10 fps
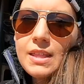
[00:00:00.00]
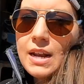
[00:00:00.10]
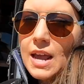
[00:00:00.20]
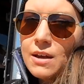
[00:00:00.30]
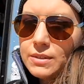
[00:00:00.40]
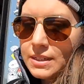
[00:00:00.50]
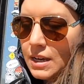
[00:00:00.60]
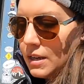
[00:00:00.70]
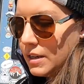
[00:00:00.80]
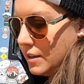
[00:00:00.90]
And then
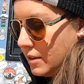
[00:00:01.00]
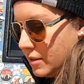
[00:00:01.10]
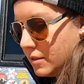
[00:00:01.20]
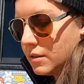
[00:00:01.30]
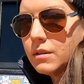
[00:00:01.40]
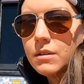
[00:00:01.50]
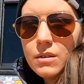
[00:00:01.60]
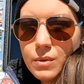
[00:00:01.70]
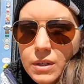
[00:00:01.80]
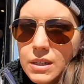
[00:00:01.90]
outside,
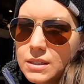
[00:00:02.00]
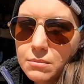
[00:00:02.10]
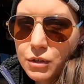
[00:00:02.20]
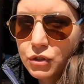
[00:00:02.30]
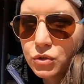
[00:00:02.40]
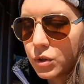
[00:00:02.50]
there really isn't much